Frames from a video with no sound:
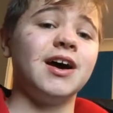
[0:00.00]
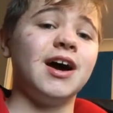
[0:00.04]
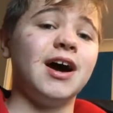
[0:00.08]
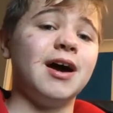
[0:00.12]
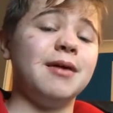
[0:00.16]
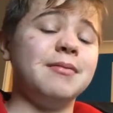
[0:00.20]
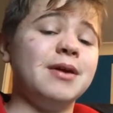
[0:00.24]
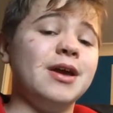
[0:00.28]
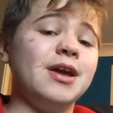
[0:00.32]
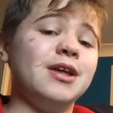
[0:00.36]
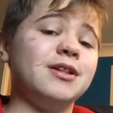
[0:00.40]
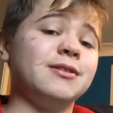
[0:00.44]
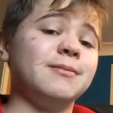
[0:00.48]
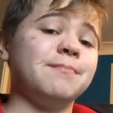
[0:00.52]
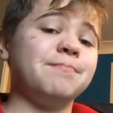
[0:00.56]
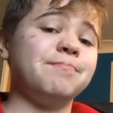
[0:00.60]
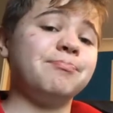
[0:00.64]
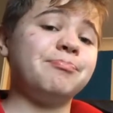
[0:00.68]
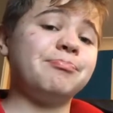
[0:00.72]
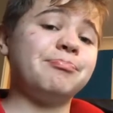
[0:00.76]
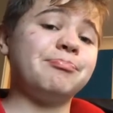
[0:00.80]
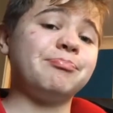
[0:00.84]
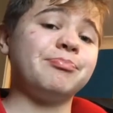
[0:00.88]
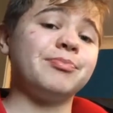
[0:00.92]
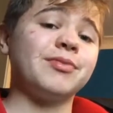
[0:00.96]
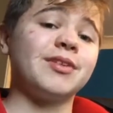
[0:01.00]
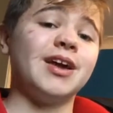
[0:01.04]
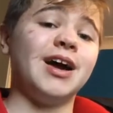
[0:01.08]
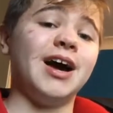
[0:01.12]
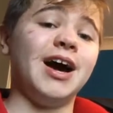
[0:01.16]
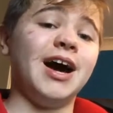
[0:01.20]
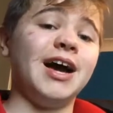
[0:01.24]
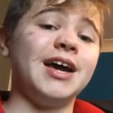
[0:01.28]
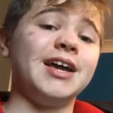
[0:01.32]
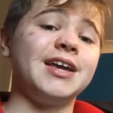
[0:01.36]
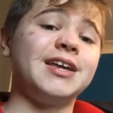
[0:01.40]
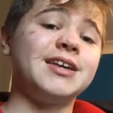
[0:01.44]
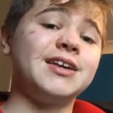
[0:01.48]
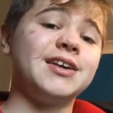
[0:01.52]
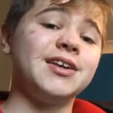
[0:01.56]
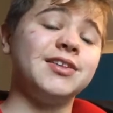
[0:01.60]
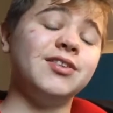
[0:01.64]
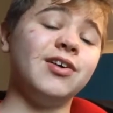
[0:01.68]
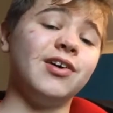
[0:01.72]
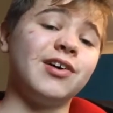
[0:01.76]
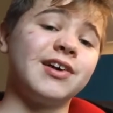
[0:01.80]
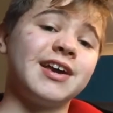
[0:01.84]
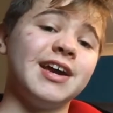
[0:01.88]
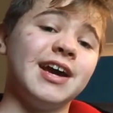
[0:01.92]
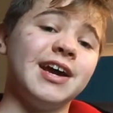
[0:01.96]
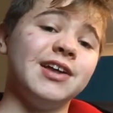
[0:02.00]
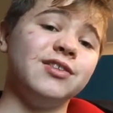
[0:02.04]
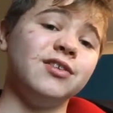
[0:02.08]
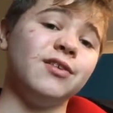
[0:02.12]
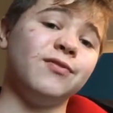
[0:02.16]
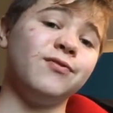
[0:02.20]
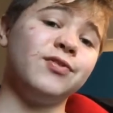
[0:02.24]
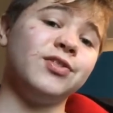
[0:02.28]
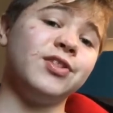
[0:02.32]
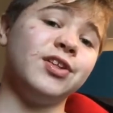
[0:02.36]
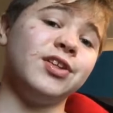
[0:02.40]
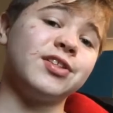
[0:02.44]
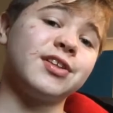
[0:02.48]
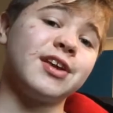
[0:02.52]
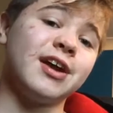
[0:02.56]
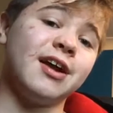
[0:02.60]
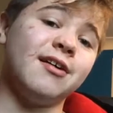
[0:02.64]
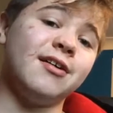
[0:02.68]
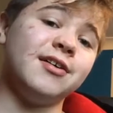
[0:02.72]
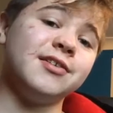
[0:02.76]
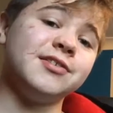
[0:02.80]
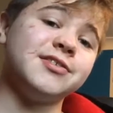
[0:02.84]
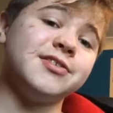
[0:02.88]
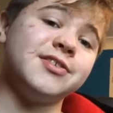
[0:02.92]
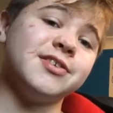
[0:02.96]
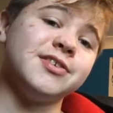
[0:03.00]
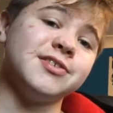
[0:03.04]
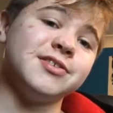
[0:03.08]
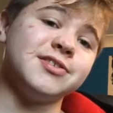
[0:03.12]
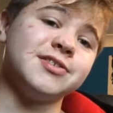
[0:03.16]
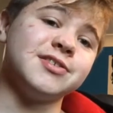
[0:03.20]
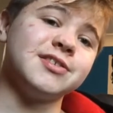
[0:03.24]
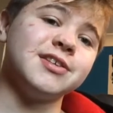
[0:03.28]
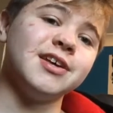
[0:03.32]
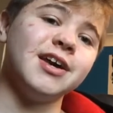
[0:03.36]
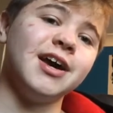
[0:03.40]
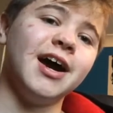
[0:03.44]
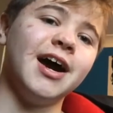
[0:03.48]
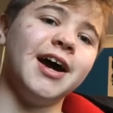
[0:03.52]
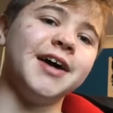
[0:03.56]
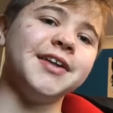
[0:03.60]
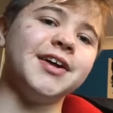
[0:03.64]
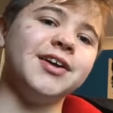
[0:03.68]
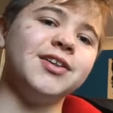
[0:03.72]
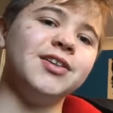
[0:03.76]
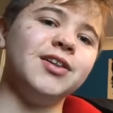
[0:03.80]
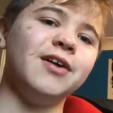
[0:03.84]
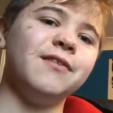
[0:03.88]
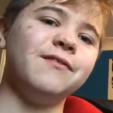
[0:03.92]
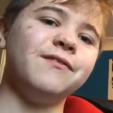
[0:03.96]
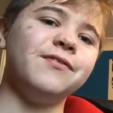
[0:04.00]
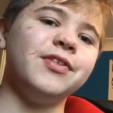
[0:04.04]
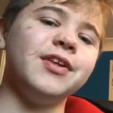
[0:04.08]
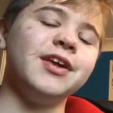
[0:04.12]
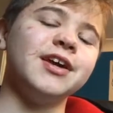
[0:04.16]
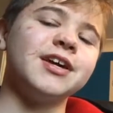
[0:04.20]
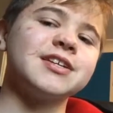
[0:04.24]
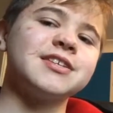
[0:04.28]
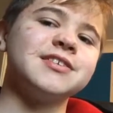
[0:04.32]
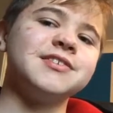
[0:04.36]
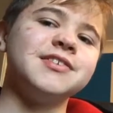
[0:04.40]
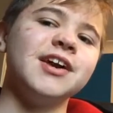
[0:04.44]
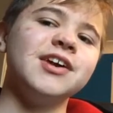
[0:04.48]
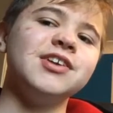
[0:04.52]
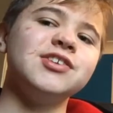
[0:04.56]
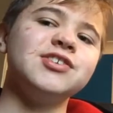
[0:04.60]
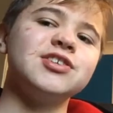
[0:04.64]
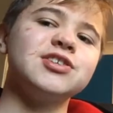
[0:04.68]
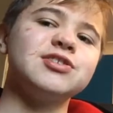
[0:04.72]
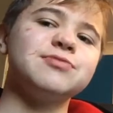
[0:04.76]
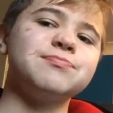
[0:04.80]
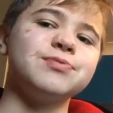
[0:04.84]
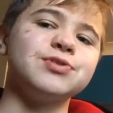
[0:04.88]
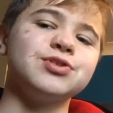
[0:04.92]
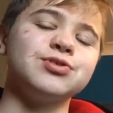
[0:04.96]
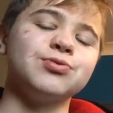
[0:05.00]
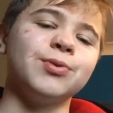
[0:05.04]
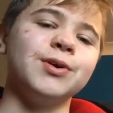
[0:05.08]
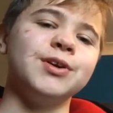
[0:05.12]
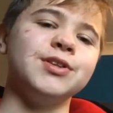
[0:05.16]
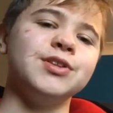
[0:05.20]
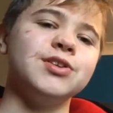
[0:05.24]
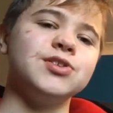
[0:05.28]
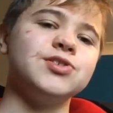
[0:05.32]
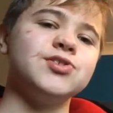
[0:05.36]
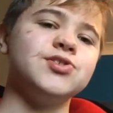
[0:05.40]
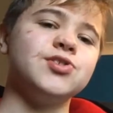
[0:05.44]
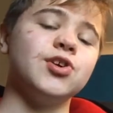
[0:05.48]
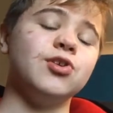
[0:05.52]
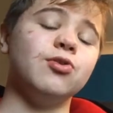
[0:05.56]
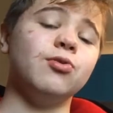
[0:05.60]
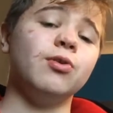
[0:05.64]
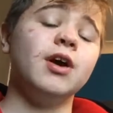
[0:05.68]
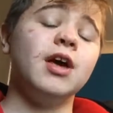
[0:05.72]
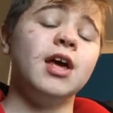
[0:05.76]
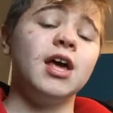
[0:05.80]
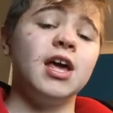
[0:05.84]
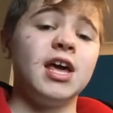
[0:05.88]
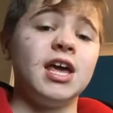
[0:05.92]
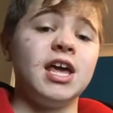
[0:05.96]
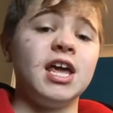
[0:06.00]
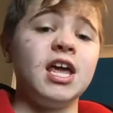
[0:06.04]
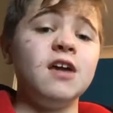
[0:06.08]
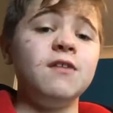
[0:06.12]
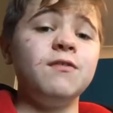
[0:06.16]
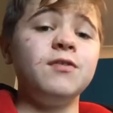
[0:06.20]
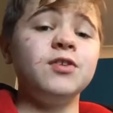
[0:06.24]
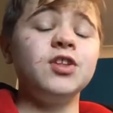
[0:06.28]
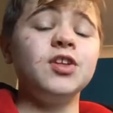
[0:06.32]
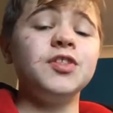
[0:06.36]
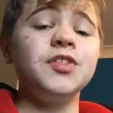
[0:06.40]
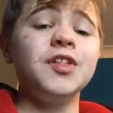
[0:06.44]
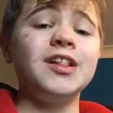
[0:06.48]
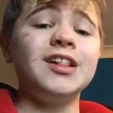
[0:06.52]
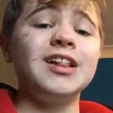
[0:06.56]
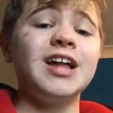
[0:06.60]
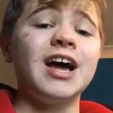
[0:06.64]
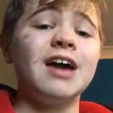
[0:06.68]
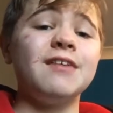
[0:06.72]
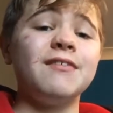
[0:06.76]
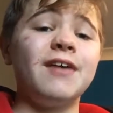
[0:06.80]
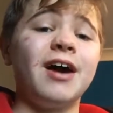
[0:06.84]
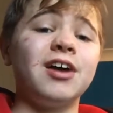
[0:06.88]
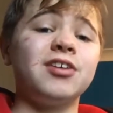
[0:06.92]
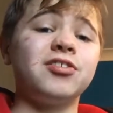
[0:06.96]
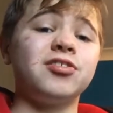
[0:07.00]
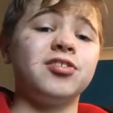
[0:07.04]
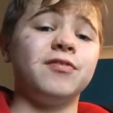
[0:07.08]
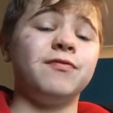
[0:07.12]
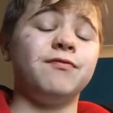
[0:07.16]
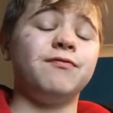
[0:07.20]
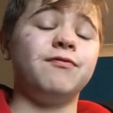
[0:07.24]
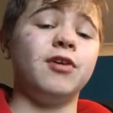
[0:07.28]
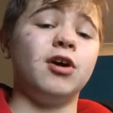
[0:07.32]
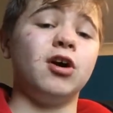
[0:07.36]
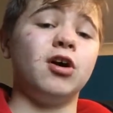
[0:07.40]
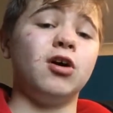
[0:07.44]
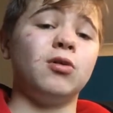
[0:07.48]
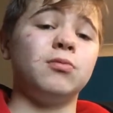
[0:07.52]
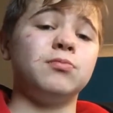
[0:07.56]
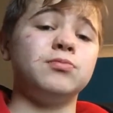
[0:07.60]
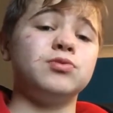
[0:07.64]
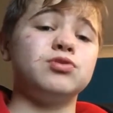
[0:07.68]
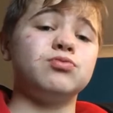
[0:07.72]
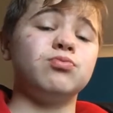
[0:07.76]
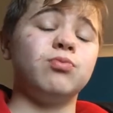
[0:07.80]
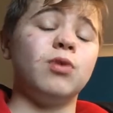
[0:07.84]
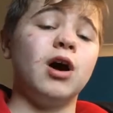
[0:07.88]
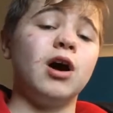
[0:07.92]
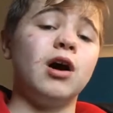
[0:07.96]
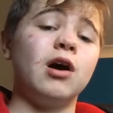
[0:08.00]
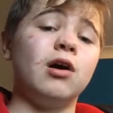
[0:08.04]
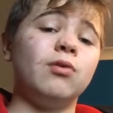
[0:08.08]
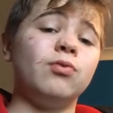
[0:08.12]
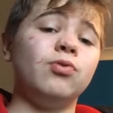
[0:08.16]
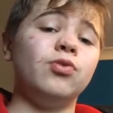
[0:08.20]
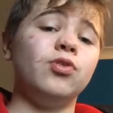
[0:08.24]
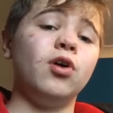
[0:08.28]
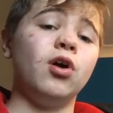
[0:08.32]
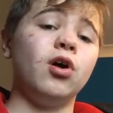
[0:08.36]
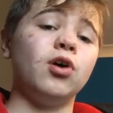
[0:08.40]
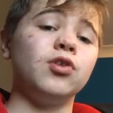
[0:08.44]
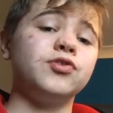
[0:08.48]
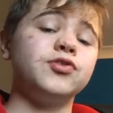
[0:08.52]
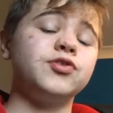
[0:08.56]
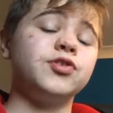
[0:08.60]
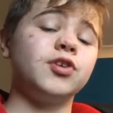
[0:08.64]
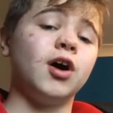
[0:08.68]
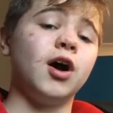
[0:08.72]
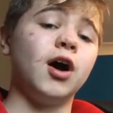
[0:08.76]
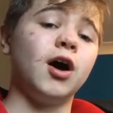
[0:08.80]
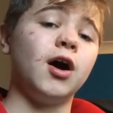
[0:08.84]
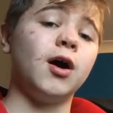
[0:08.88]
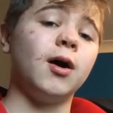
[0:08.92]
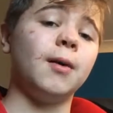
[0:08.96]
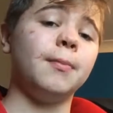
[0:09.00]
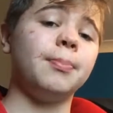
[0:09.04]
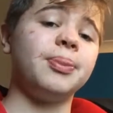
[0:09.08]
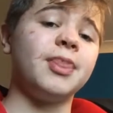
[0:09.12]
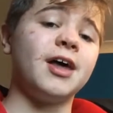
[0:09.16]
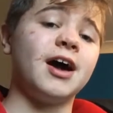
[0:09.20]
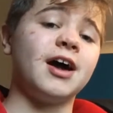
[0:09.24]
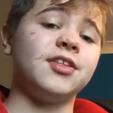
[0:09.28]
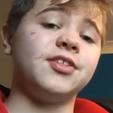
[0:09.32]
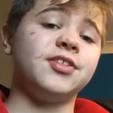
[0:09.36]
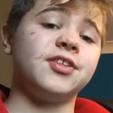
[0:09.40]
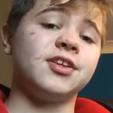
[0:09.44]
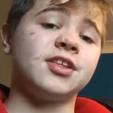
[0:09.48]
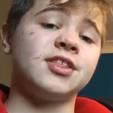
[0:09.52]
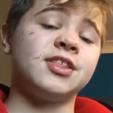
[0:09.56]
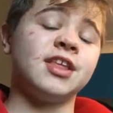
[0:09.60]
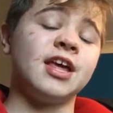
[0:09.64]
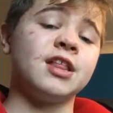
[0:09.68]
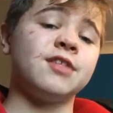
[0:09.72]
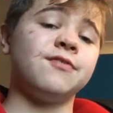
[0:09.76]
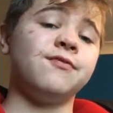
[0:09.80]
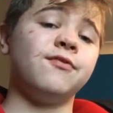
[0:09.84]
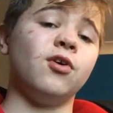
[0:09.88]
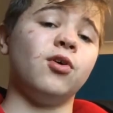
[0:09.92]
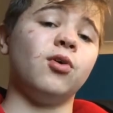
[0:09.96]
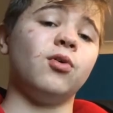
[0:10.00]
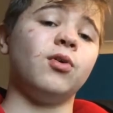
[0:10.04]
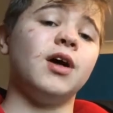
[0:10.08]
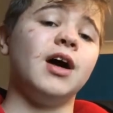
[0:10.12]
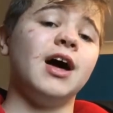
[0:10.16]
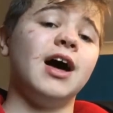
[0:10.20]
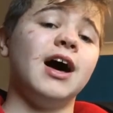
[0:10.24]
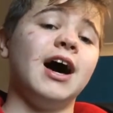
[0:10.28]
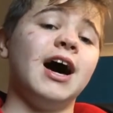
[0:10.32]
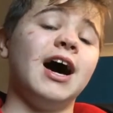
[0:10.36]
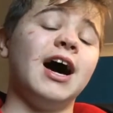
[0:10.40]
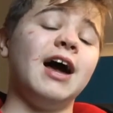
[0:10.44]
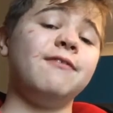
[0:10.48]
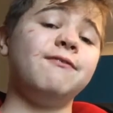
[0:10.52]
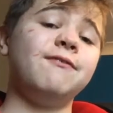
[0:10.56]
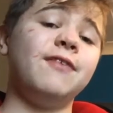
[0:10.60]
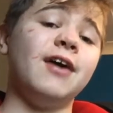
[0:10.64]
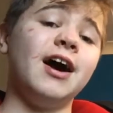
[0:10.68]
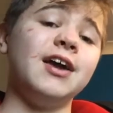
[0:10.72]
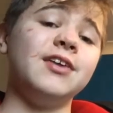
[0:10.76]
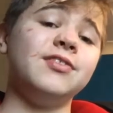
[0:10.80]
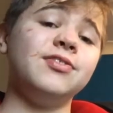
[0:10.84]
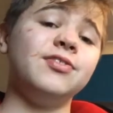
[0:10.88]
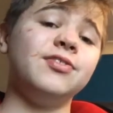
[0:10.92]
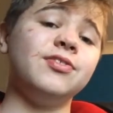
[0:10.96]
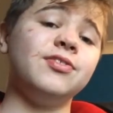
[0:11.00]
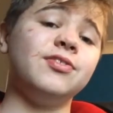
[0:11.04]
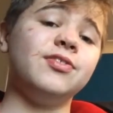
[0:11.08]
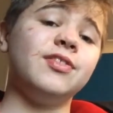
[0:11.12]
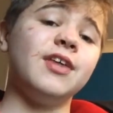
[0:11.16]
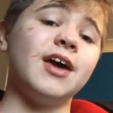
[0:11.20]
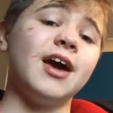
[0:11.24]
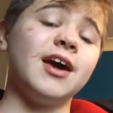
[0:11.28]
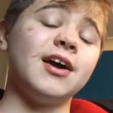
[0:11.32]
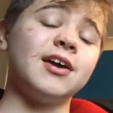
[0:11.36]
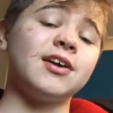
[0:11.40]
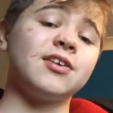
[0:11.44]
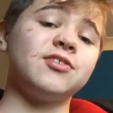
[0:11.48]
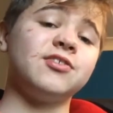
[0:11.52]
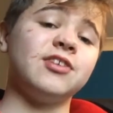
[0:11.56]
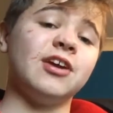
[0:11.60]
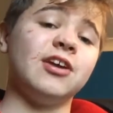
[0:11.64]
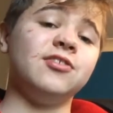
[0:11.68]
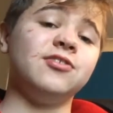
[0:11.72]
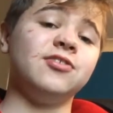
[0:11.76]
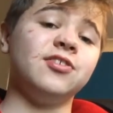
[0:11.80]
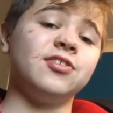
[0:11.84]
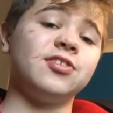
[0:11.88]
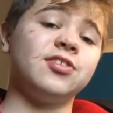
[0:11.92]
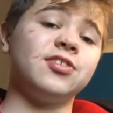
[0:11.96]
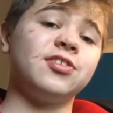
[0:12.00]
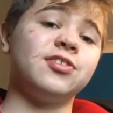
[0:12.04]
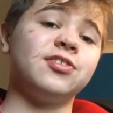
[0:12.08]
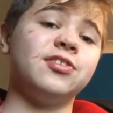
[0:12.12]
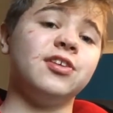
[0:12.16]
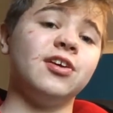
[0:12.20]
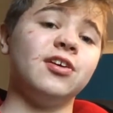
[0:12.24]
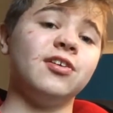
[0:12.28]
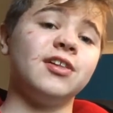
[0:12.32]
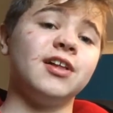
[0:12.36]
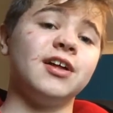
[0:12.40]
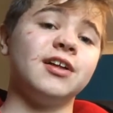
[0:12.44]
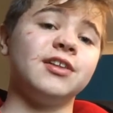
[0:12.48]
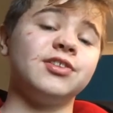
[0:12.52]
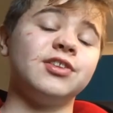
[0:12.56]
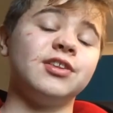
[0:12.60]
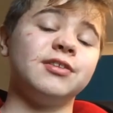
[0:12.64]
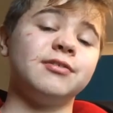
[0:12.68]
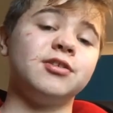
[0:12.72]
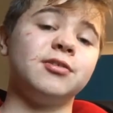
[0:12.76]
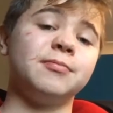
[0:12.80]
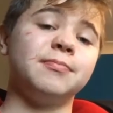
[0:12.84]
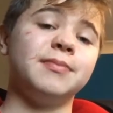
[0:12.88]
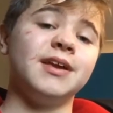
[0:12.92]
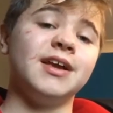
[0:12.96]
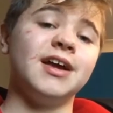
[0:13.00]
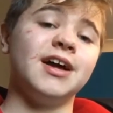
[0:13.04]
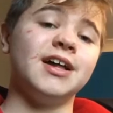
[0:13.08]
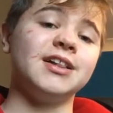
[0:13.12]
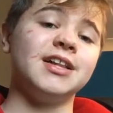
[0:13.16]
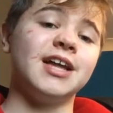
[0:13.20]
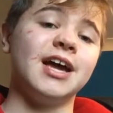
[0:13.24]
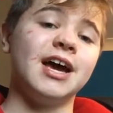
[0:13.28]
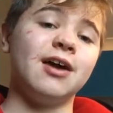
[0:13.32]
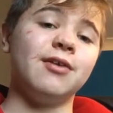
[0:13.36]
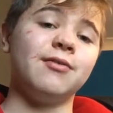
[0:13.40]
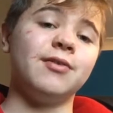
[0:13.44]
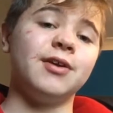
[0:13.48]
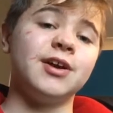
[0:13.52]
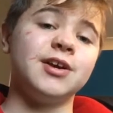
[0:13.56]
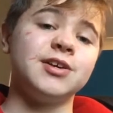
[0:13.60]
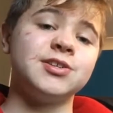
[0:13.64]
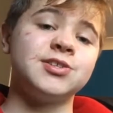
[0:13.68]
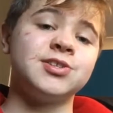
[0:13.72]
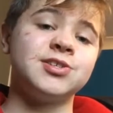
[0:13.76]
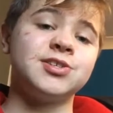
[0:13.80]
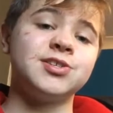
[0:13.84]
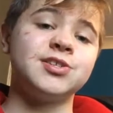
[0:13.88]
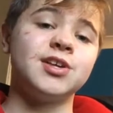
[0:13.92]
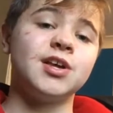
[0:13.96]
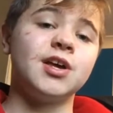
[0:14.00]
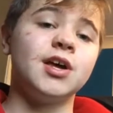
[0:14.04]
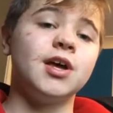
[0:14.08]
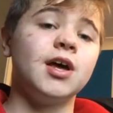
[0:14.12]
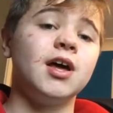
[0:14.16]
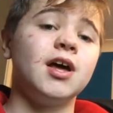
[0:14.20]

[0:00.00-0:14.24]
I mean, I cannot get enough of these characters, and I love the exchanges between those two. Even in the live-action films, while not that successful, I find their exchanges still to be hilarious.